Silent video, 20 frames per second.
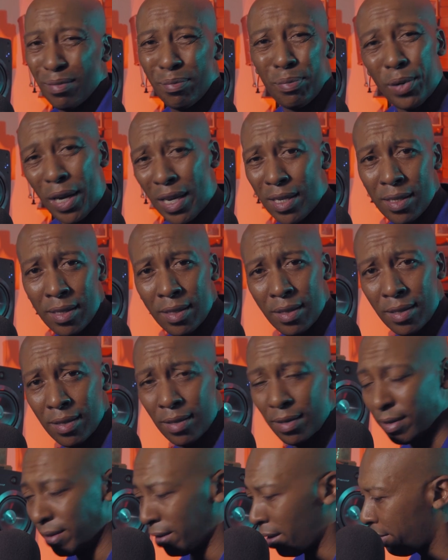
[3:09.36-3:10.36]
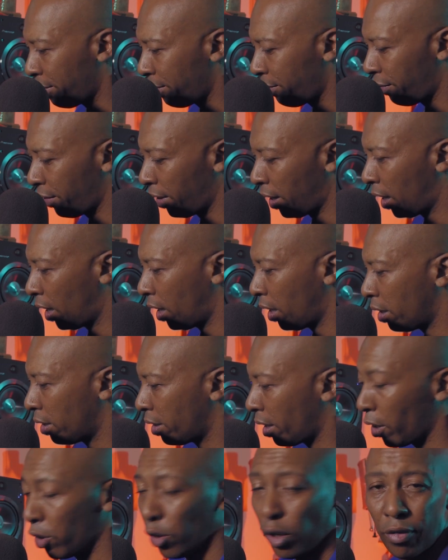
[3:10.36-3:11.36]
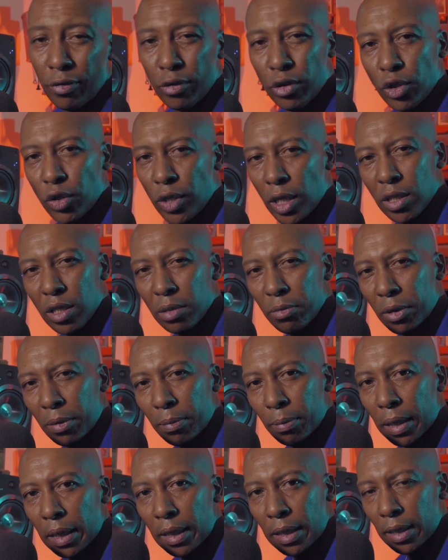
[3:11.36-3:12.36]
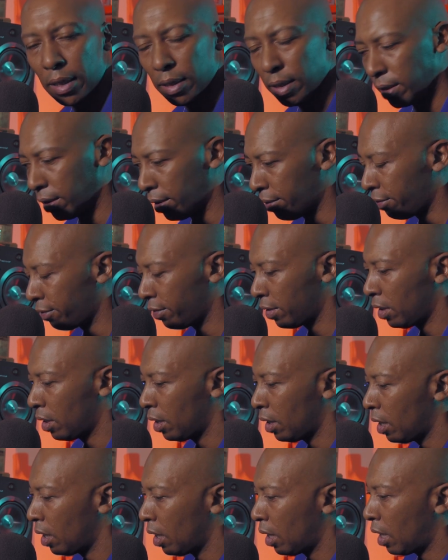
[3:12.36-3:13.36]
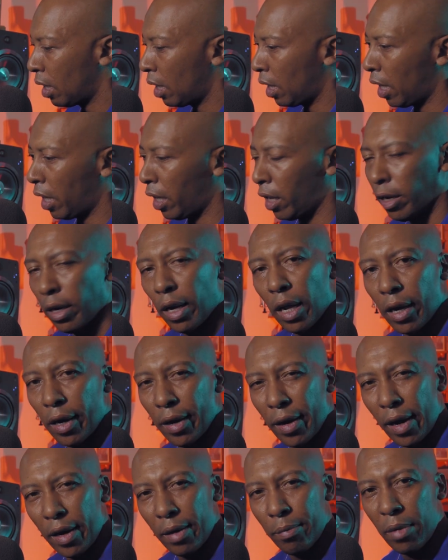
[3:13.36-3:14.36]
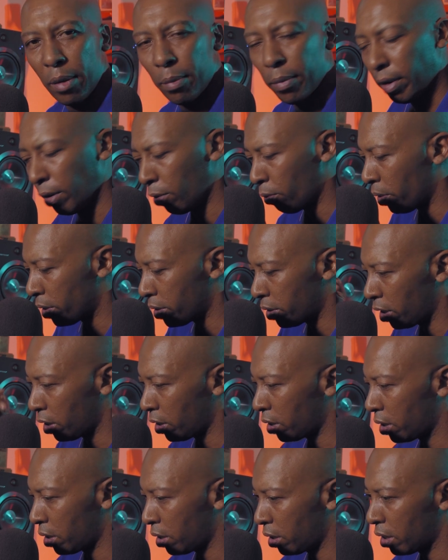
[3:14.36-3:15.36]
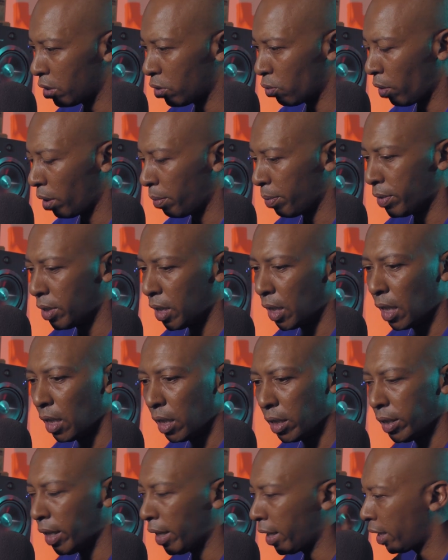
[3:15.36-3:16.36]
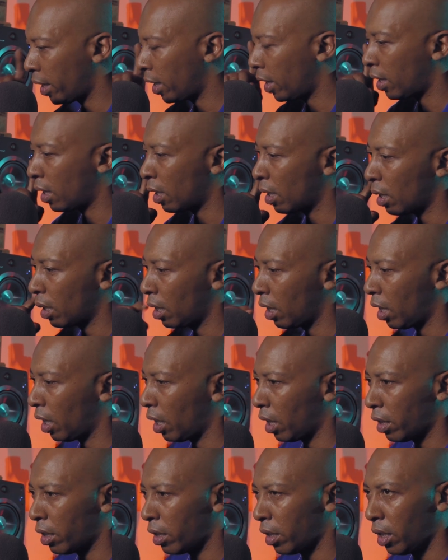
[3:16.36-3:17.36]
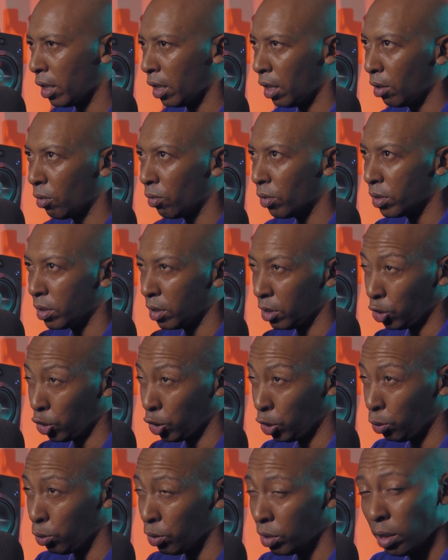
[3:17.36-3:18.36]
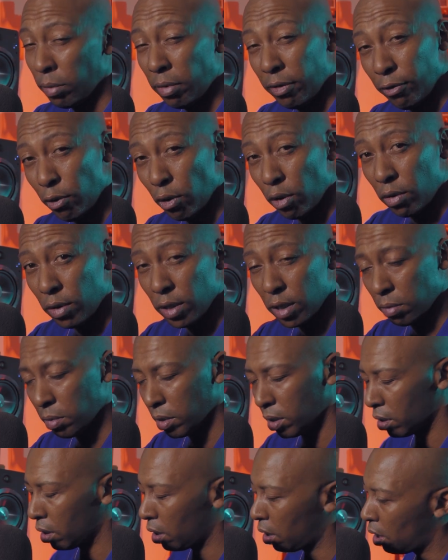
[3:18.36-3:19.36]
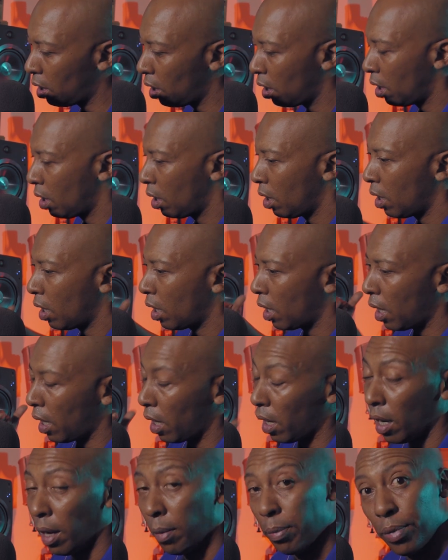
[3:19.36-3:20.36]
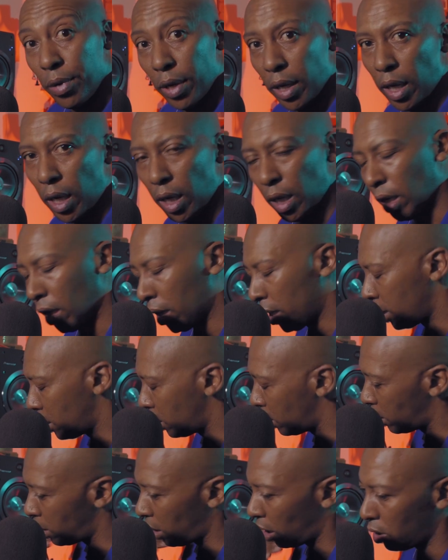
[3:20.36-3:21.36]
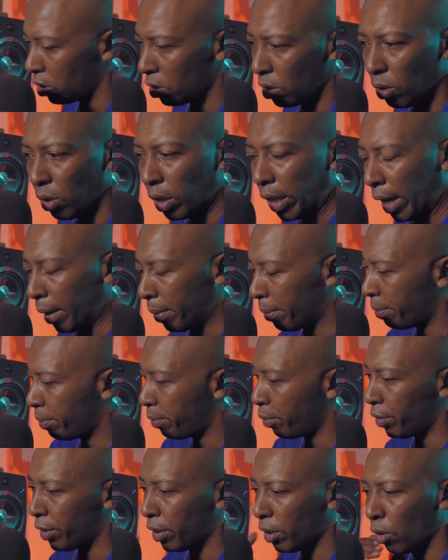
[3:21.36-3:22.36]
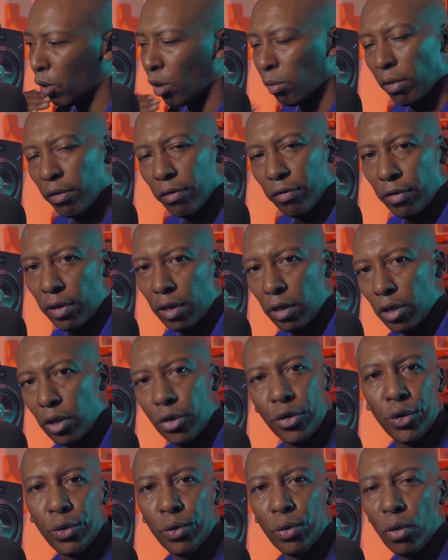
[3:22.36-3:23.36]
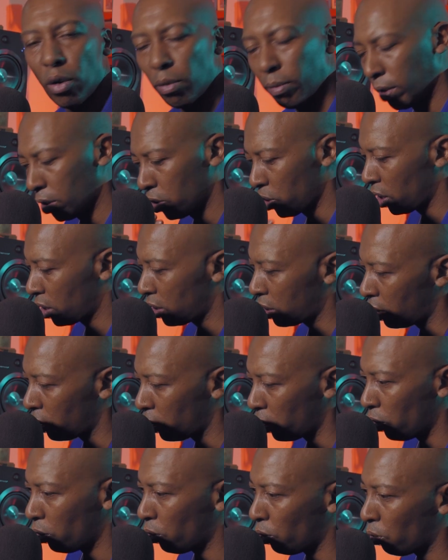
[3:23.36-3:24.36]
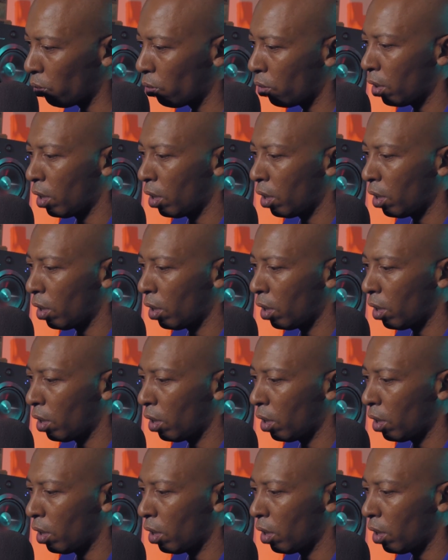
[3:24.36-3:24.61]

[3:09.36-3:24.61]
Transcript: presents and stuff, and now you have to stress about money and stuff. And I remember it was this one particular day. I think it was the Tuesday before Christmas. I prayed and I just said, God, I'm putting all my faith in you, all my trust in you.